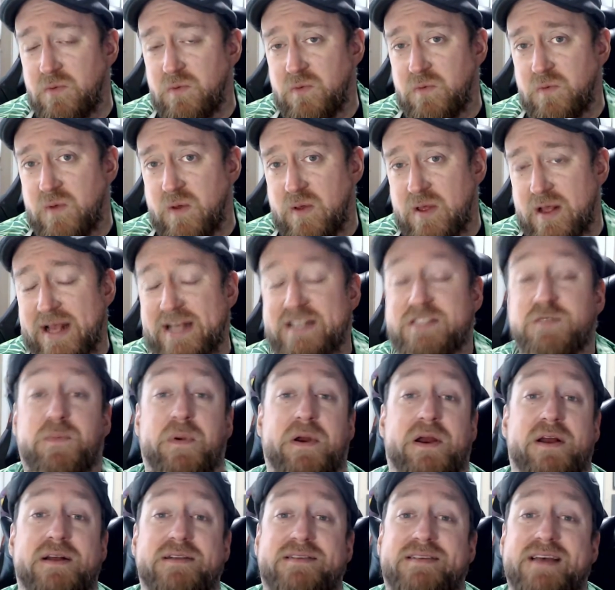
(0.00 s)

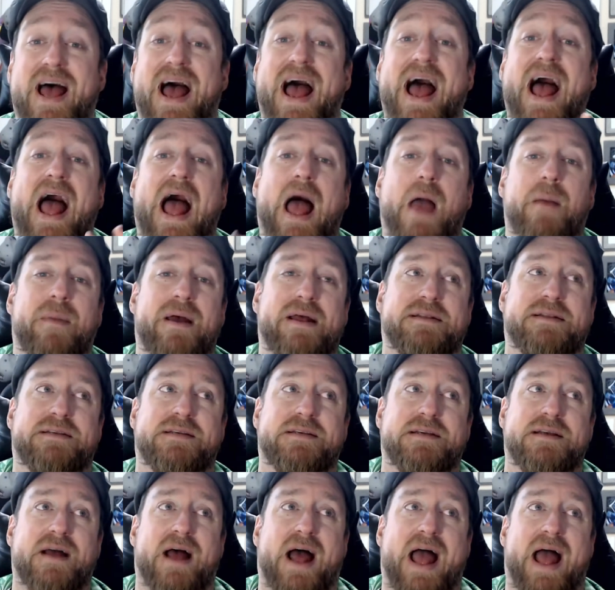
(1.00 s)
experience. I meant
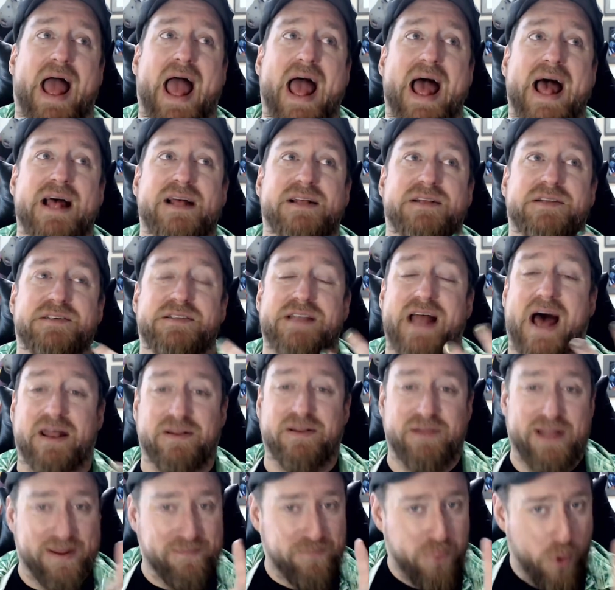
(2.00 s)
as not
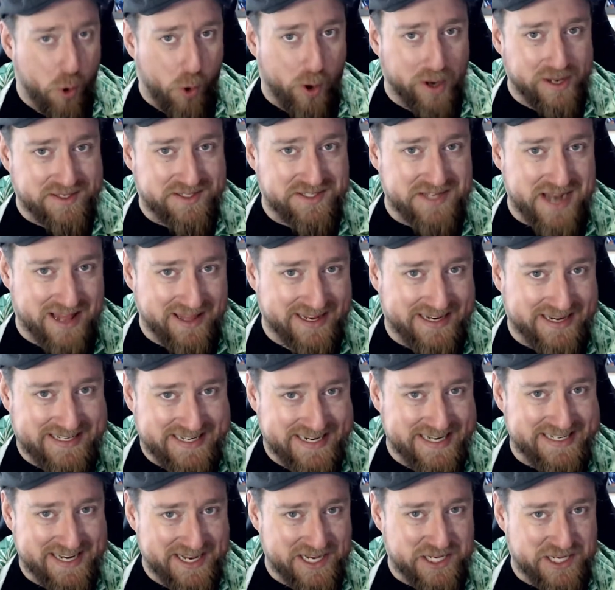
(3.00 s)
like points, not like
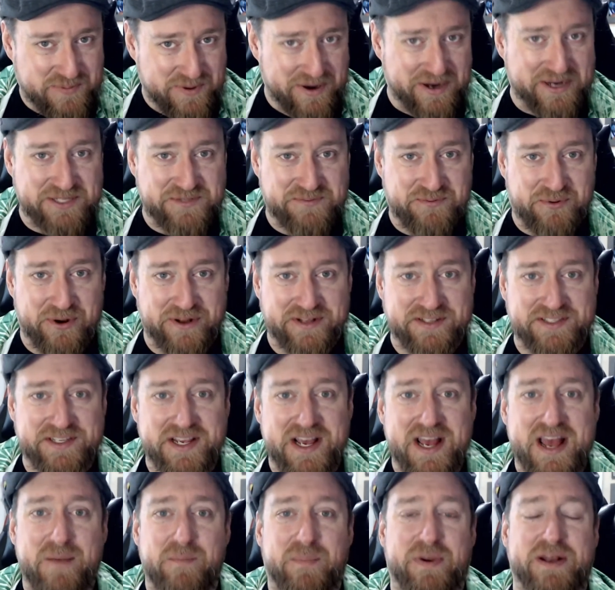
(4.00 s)
D&D experience points,
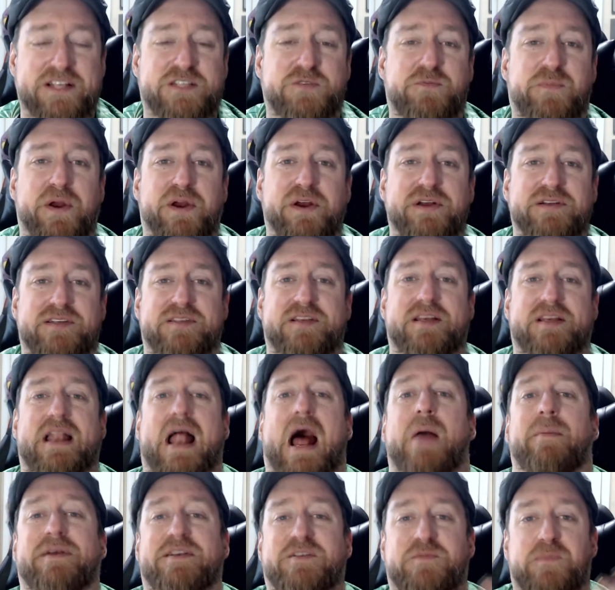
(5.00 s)
but experiences that
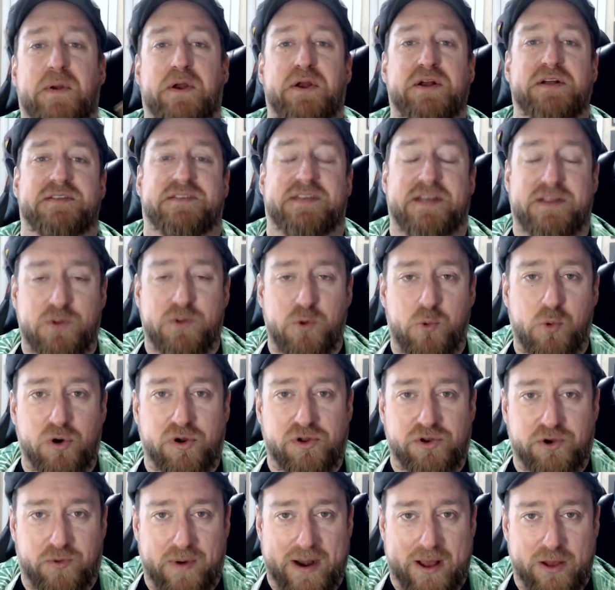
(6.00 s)
I'm experiencing the world
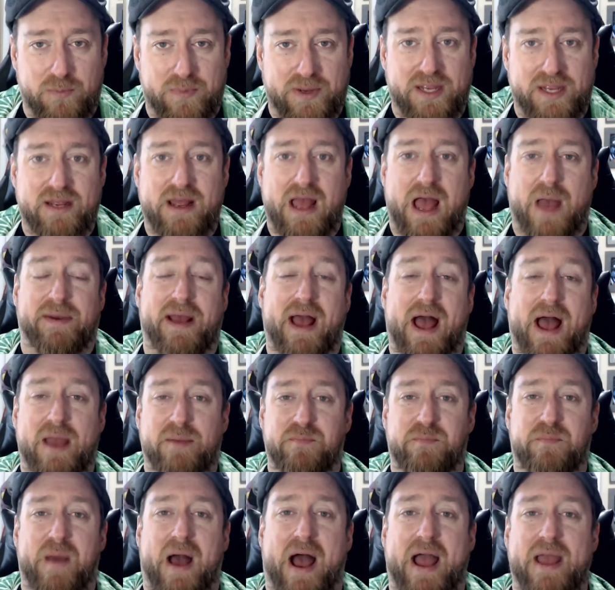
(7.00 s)
around me.
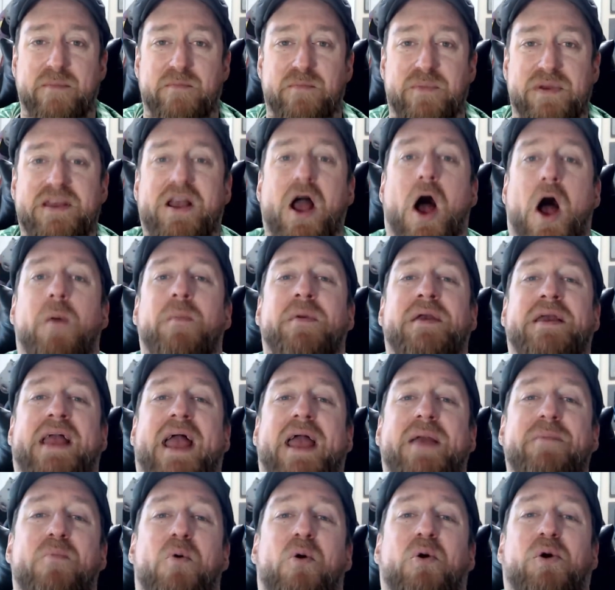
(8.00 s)
I'm becoming a
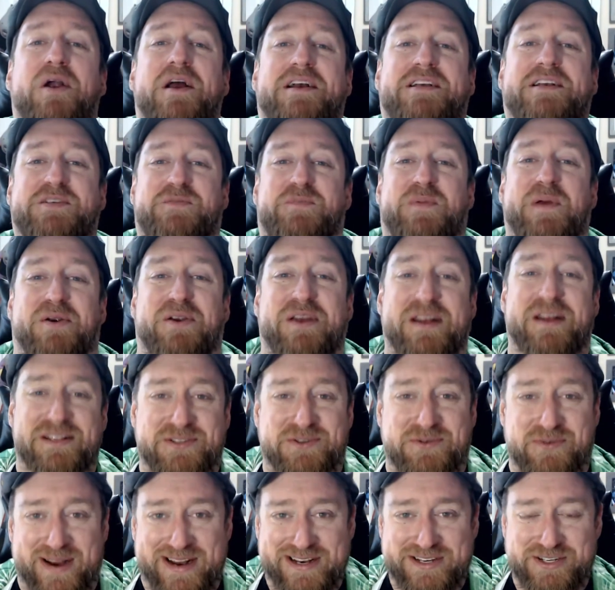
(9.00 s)
more
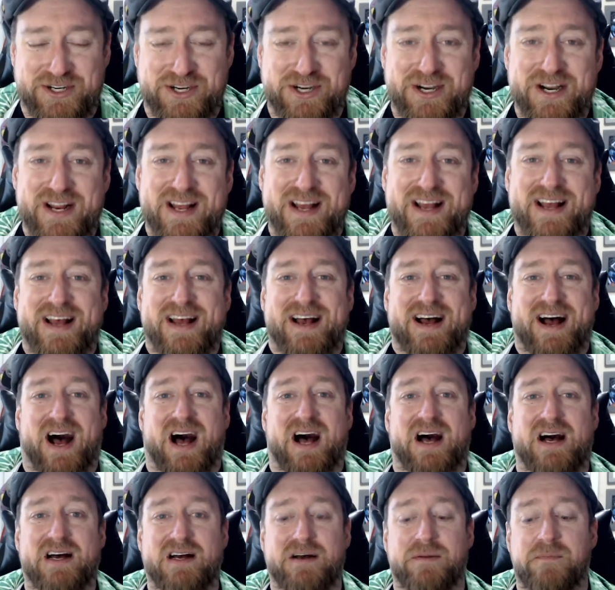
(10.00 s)
experienced ranger.
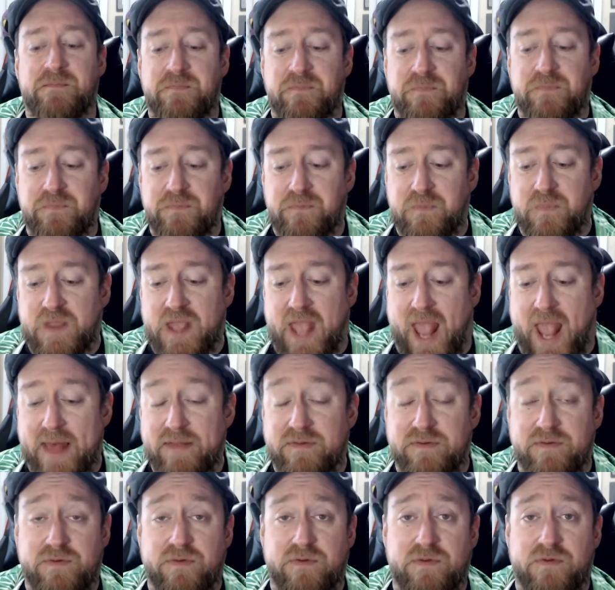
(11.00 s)

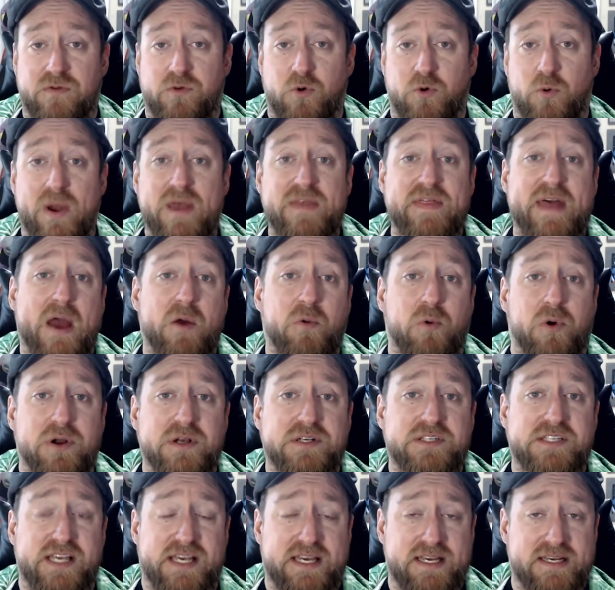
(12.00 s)
And the way that
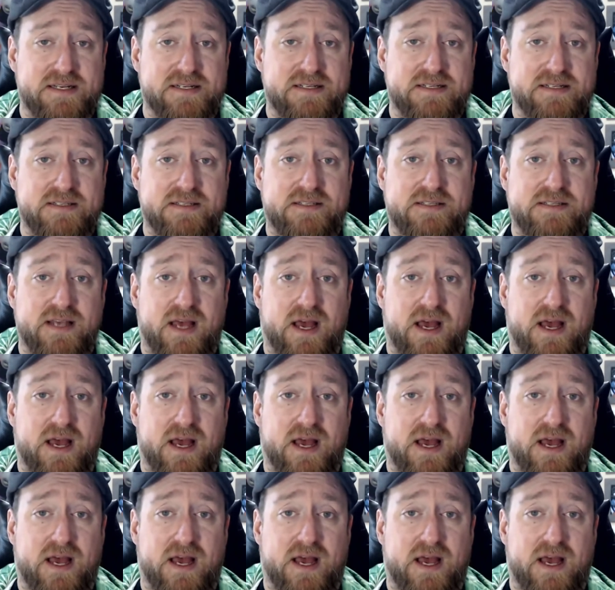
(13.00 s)
works is